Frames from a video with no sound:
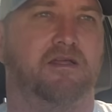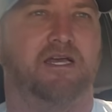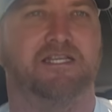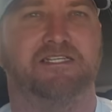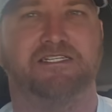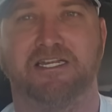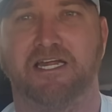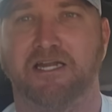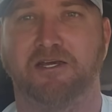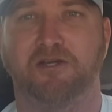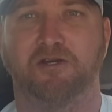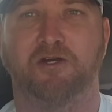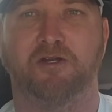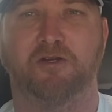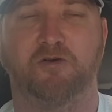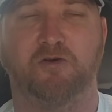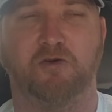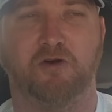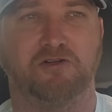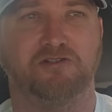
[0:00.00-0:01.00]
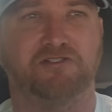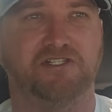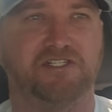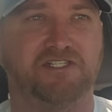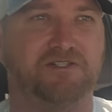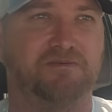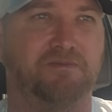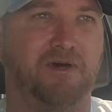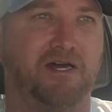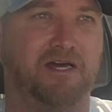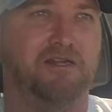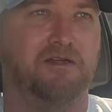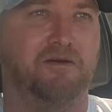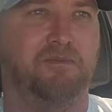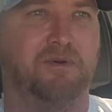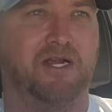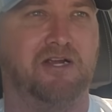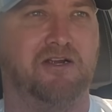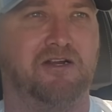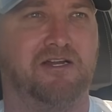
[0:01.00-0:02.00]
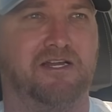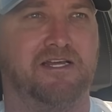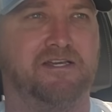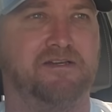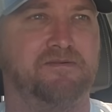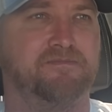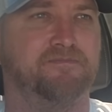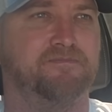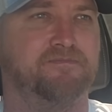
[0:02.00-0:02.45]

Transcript: That's not a good crossing spot, apparently.